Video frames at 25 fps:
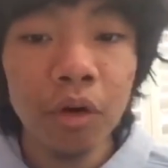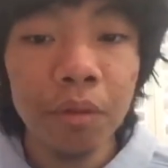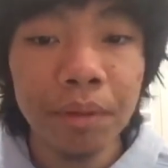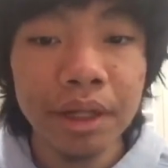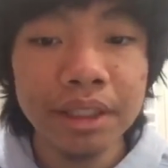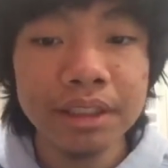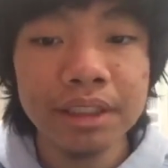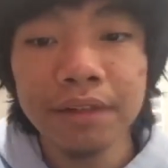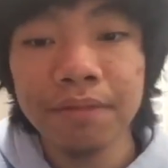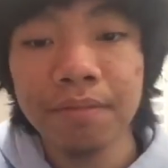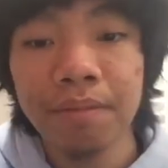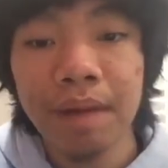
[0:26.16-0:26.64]

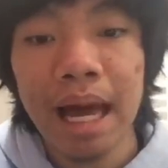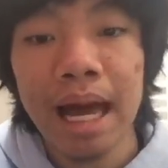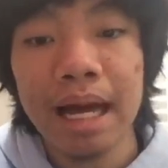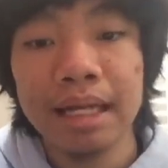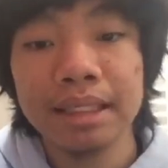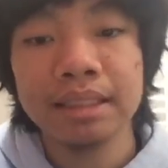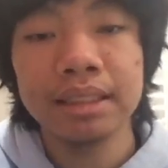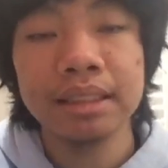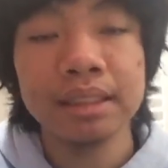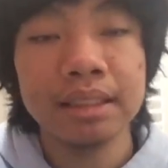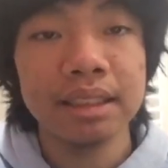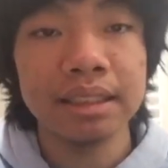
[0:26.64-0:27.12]
months have
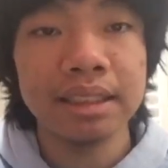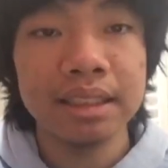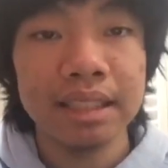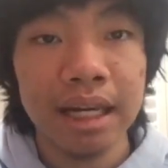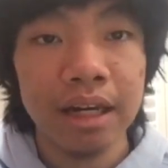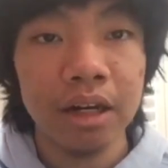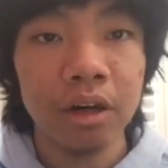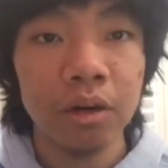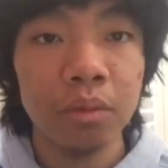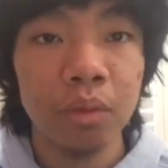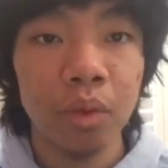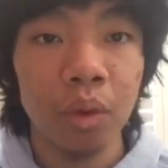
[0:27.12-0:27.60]
passed since the
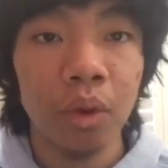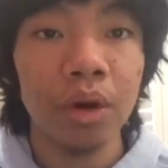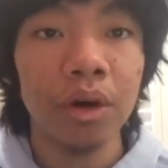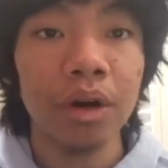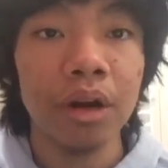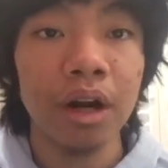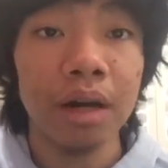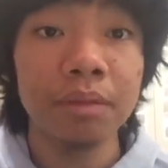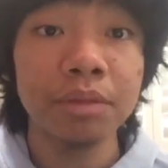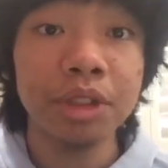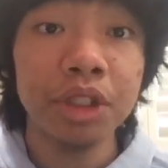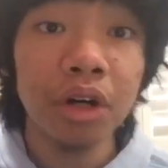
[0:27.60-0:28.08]
stay-at-home
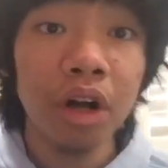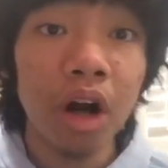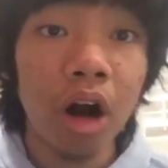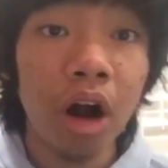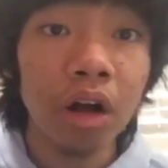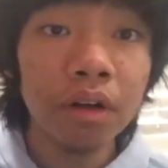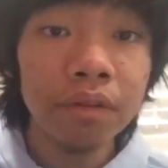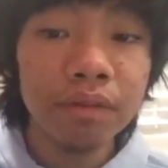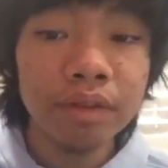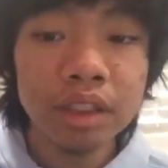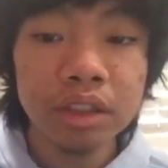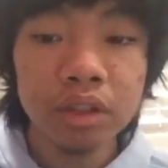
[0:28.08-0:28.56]
order, I'm sure
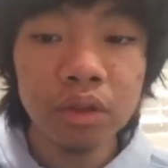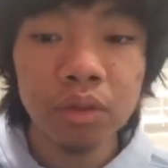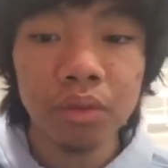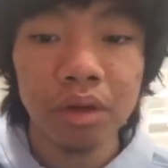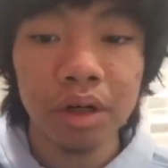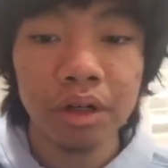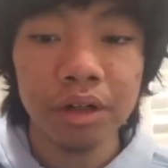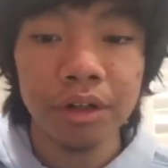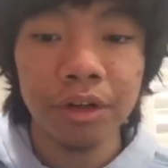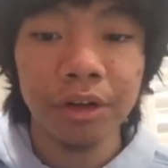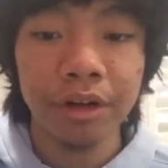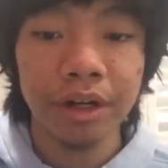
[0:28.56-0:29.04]
all of us are
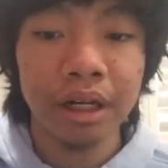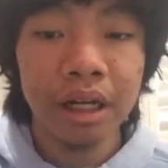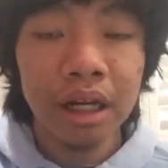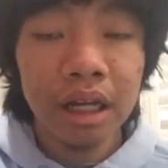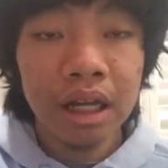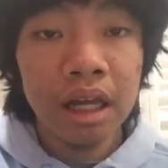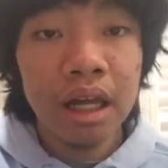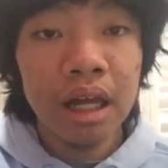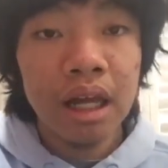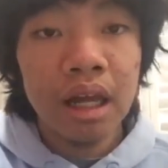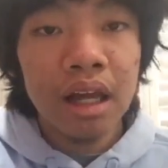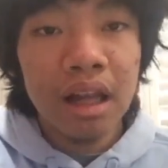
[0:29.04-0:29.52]
wondering,
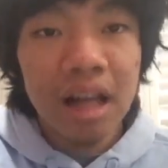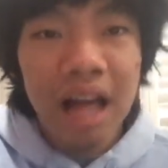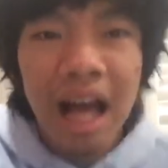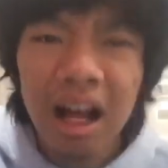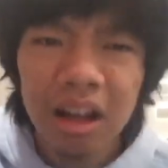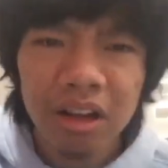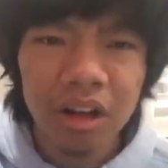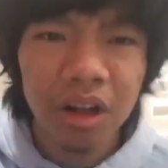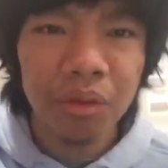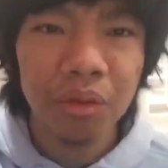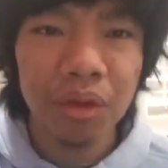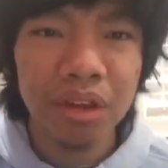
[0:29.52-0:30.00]

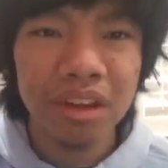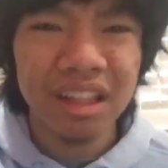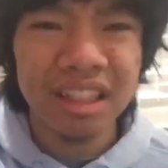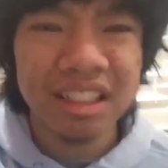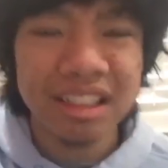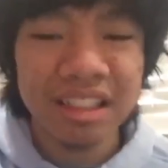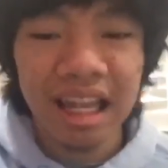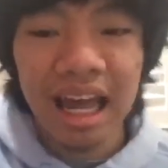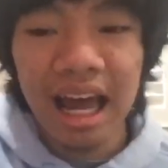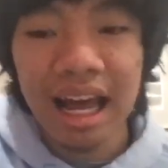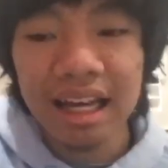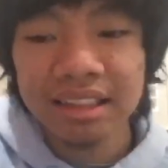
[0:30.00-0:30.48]
how long will
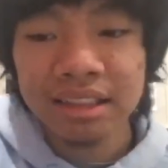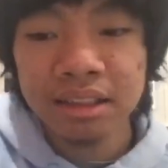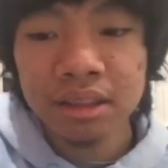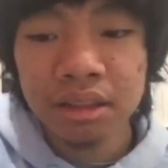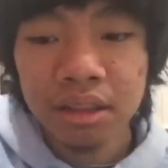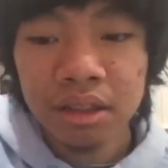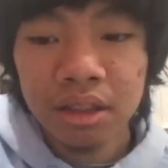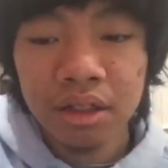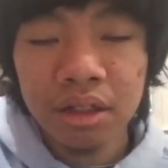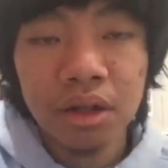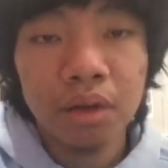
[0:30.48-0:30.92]
this last?